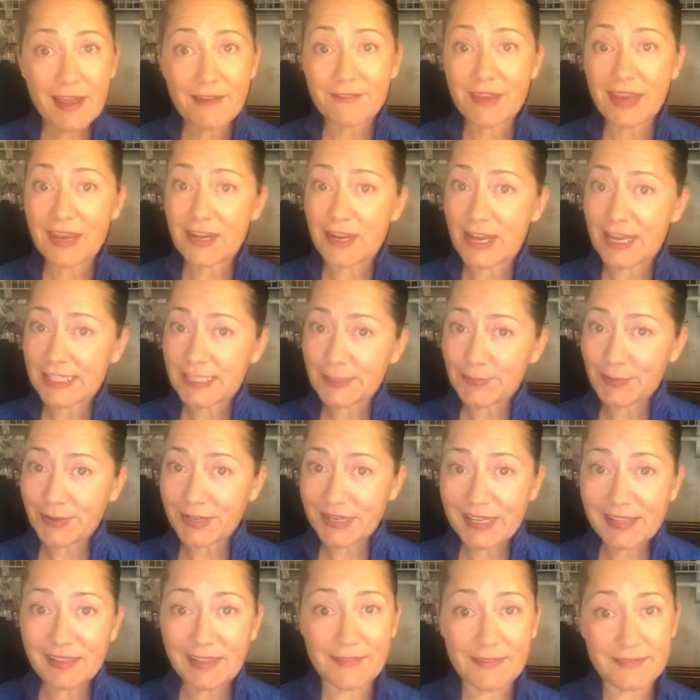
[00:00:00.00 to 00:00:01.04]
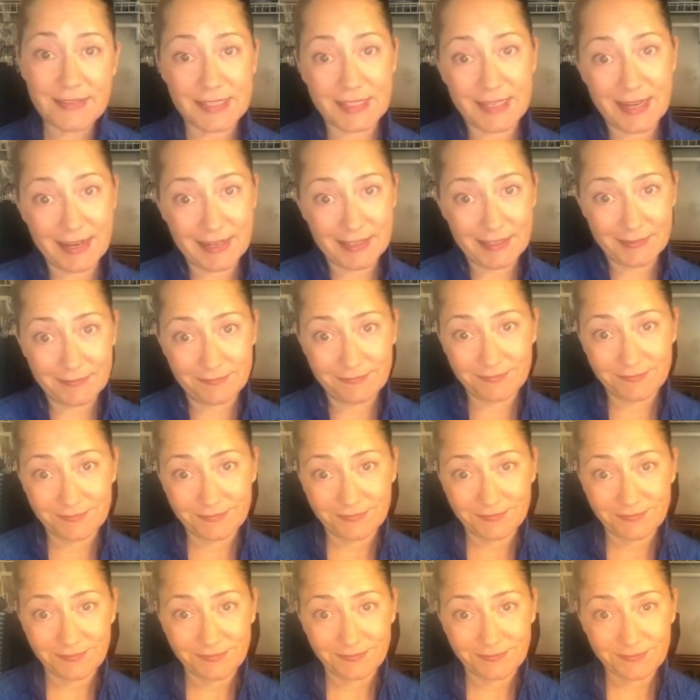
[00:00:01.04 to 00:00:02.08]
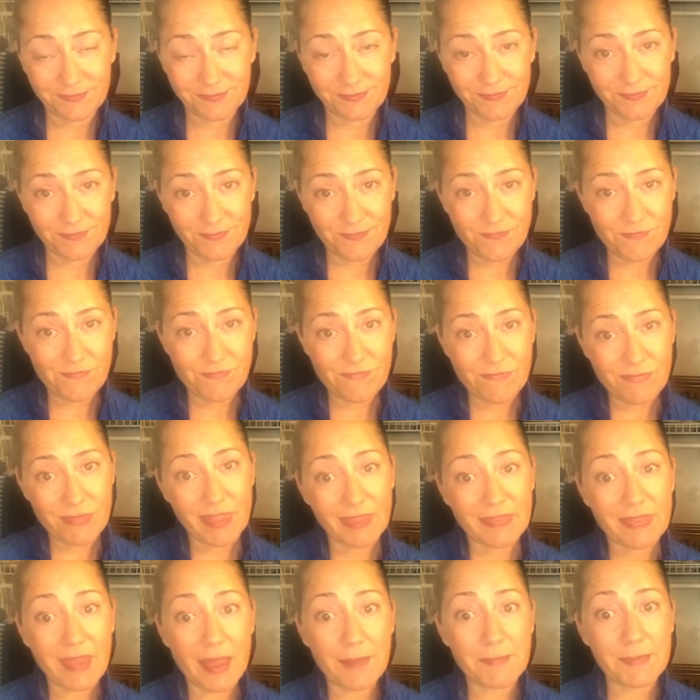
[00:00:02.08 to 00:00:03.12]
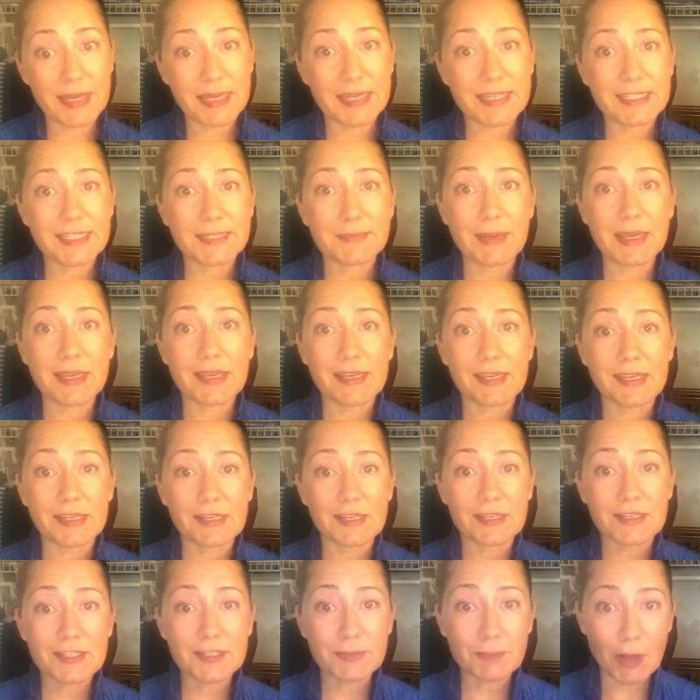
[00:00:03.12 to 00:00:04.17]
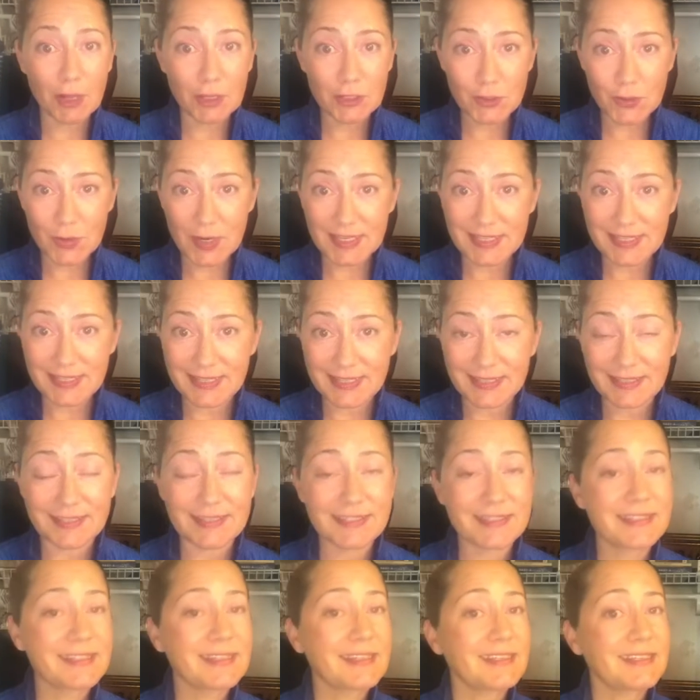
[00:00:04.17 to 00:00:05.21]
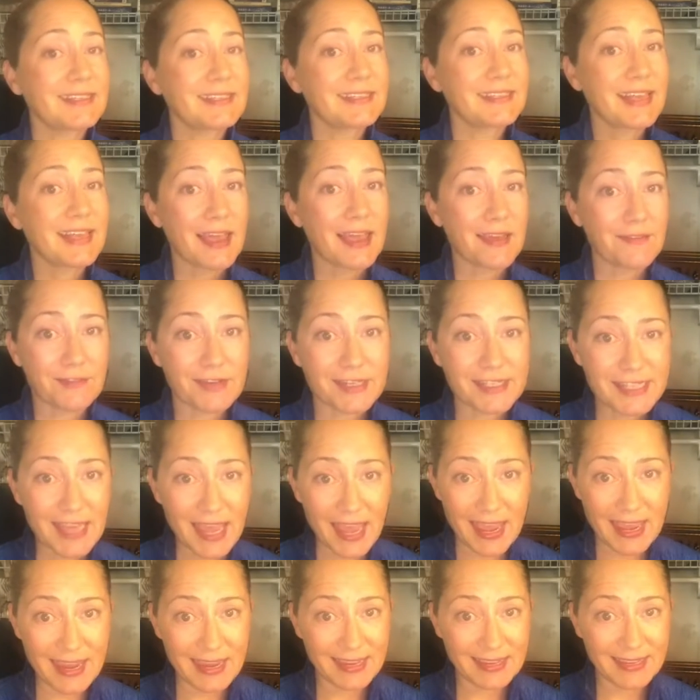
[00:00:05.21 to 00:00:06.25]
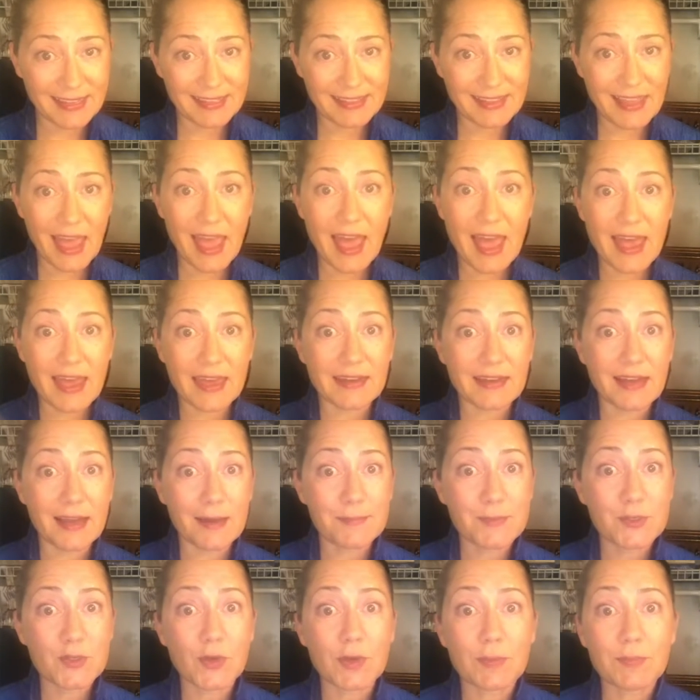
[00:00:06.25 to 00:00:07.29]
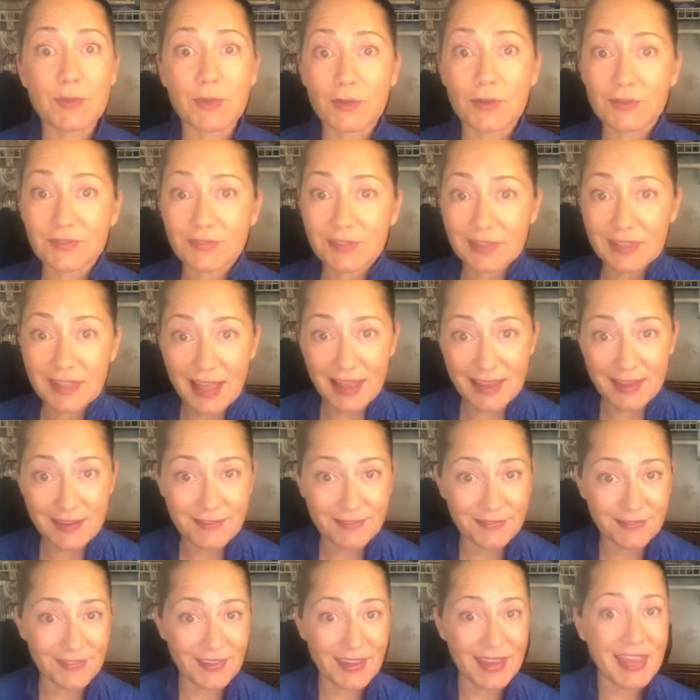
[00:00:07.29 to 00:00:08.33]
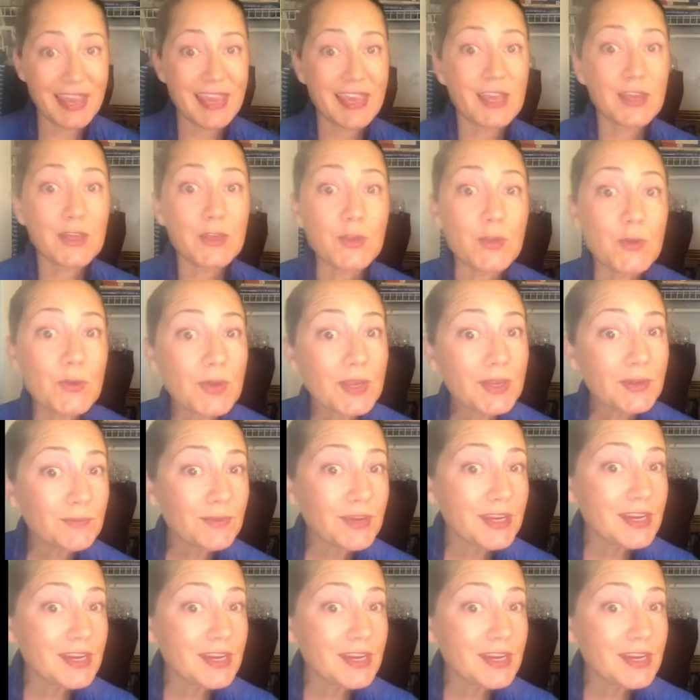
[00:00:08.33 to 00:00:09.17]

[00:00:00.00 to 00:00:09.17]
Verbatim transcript: of a Nest Pretty lifestyle. That means making small choices every day that add up to a beautiful life. You can